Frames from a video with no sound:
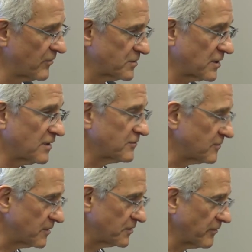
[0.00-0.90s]
their
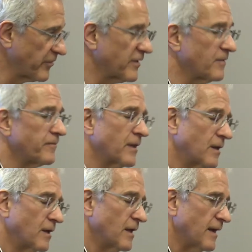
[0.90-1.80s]
childhood and youth there.
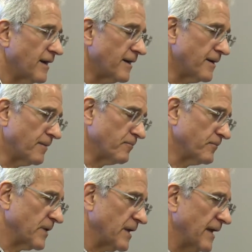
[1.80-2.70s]
Um,
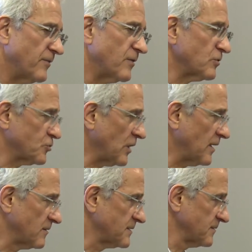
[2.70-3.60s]
and there were
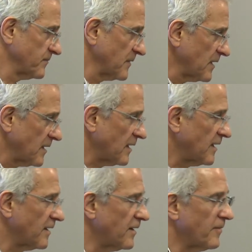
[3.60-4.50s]
trials.
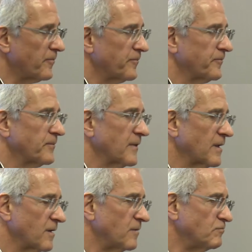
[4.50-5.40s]
Um,
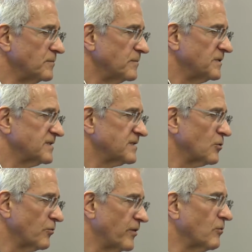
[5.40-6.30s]

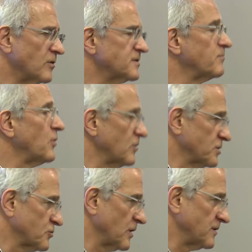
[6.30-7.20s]
so there were also Polish
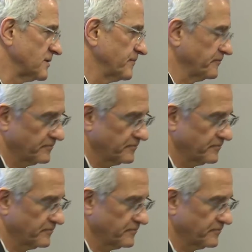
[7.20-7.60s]
trials.